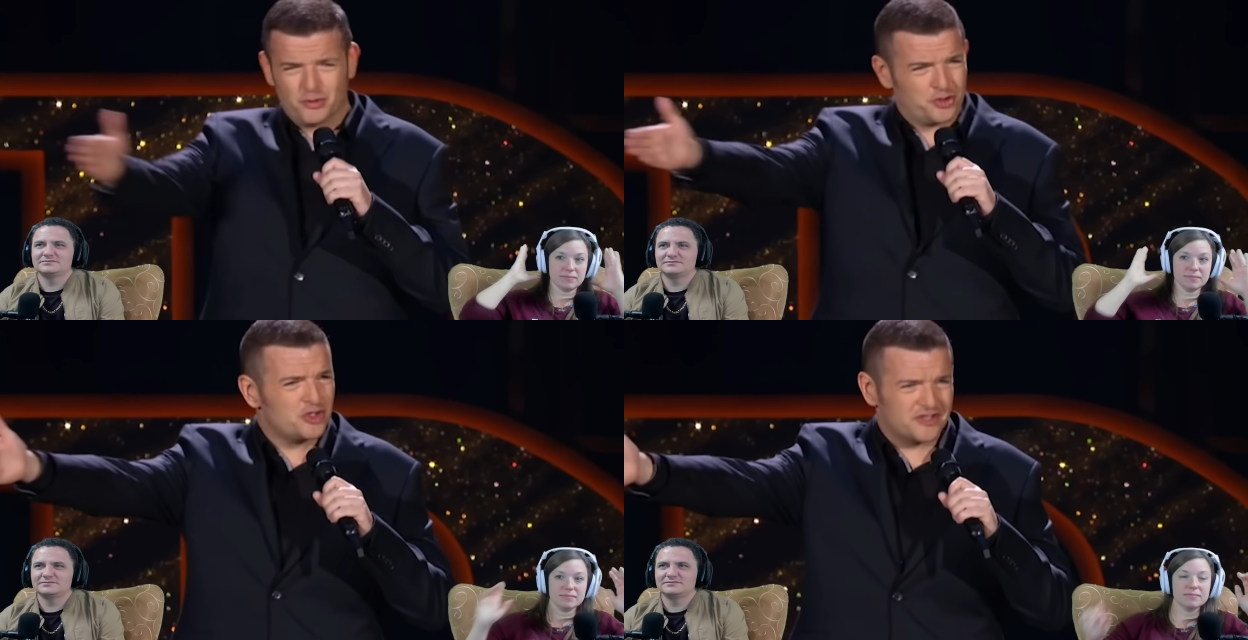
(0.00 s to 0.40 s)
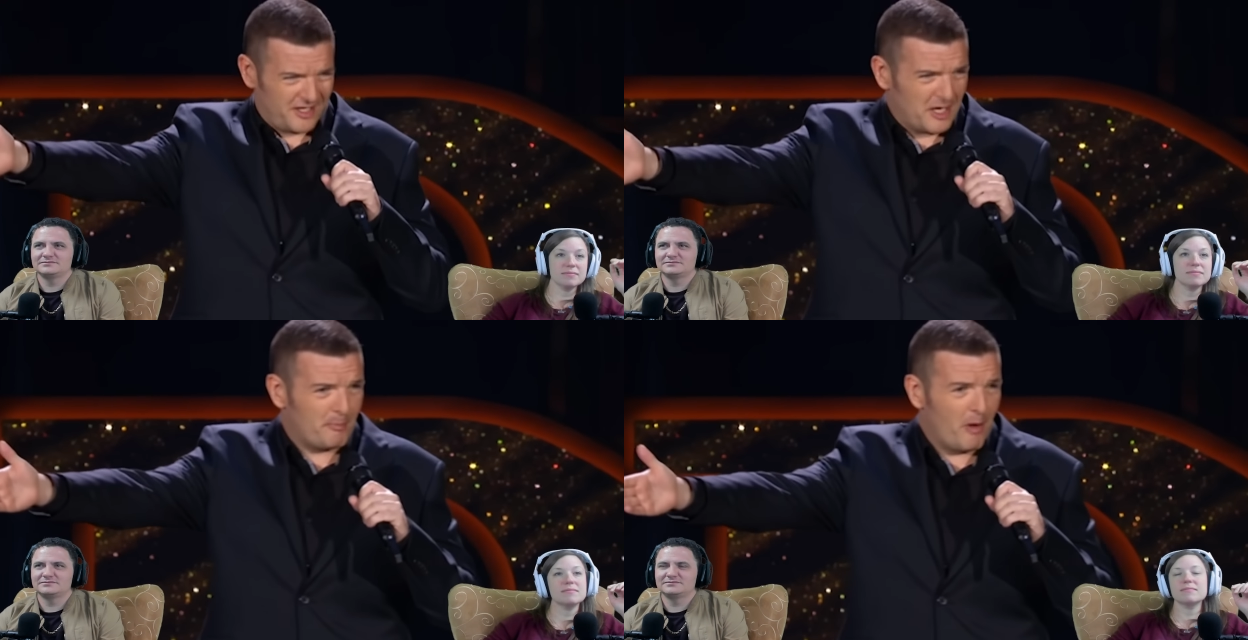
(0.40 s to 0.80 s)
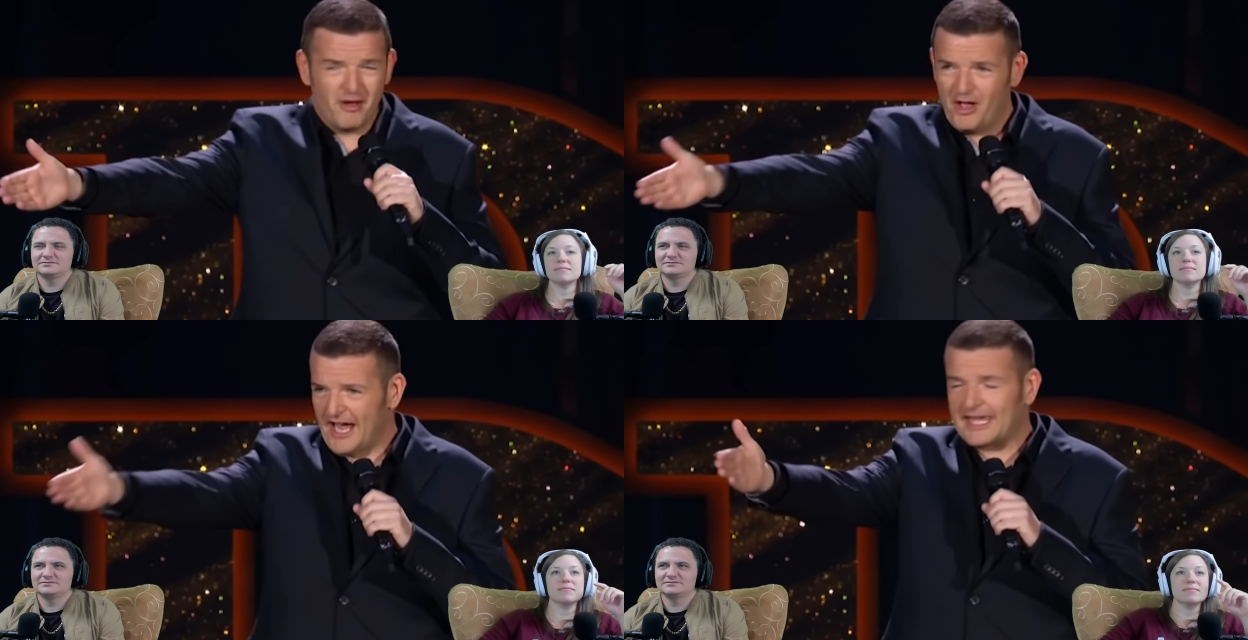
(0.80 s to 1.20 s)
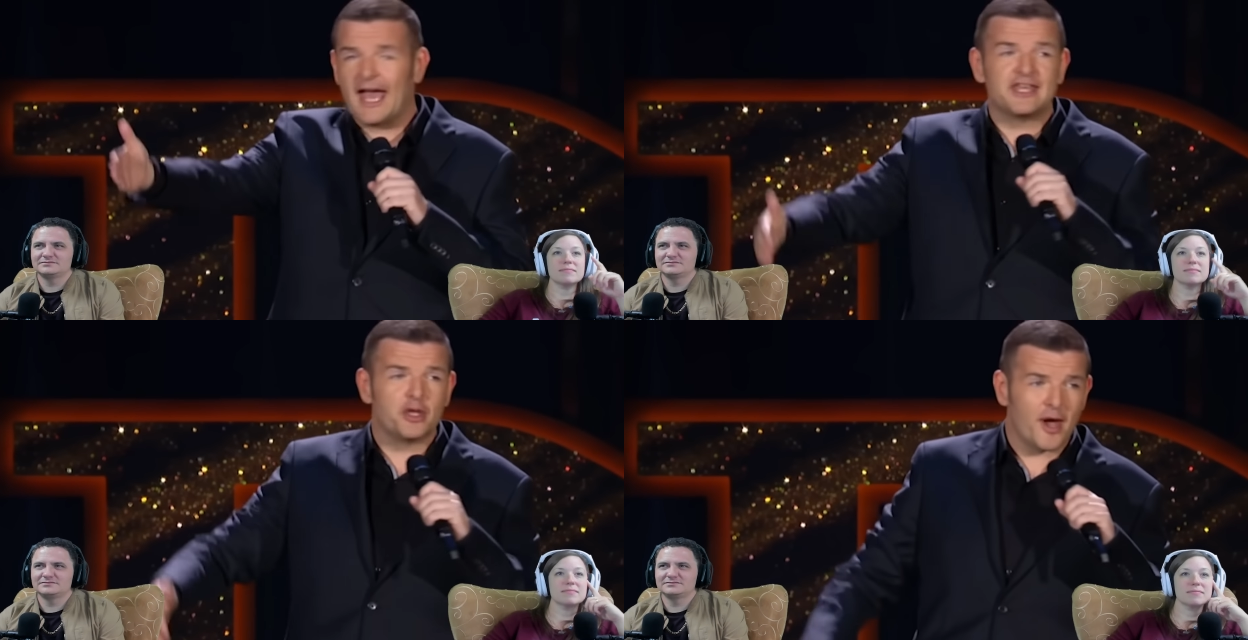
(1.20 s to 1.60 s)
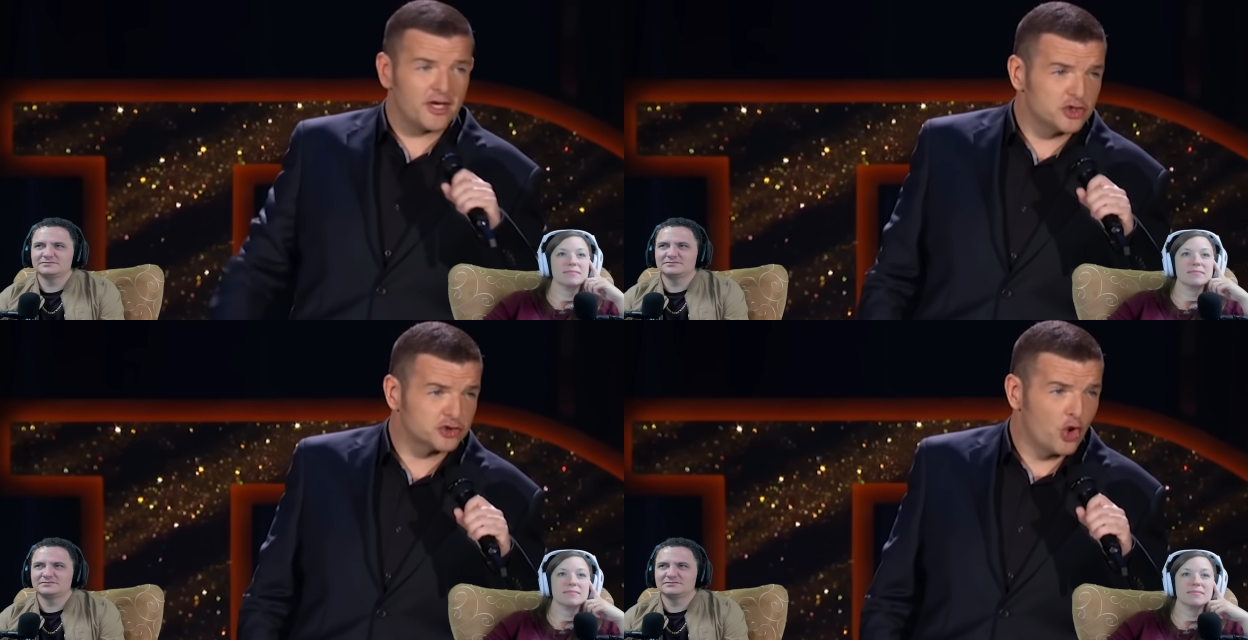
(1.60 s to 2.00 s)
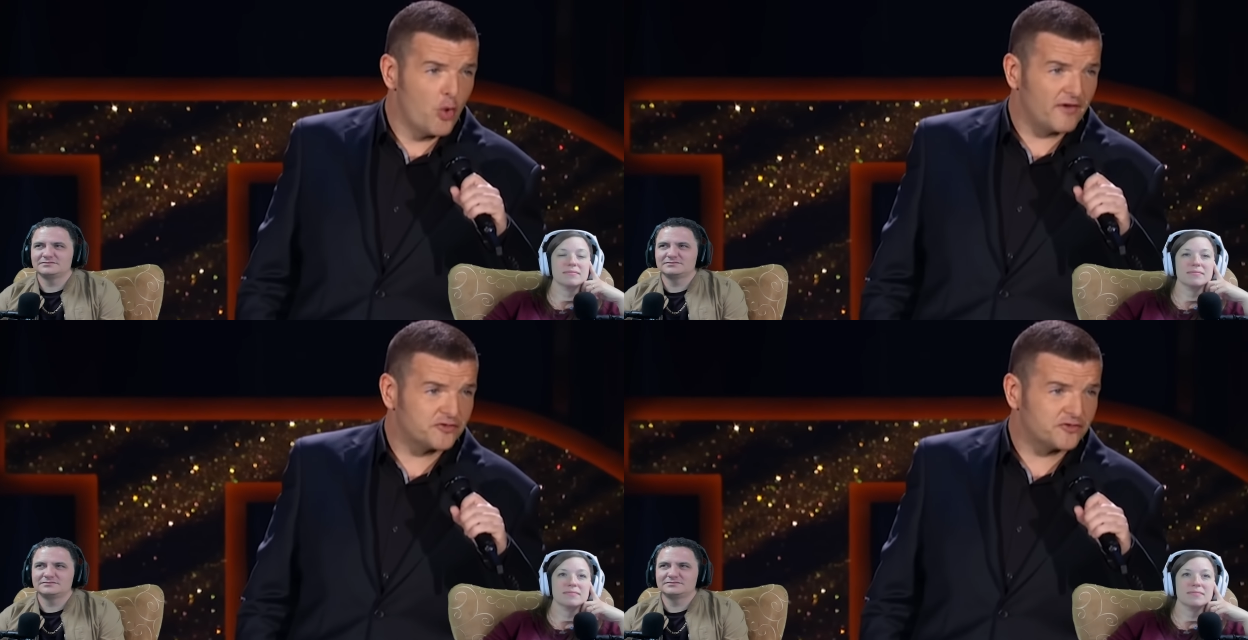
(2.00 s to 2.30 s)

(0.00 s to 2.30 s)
Speaker 1: would you sit in a pub? A guy you went to school with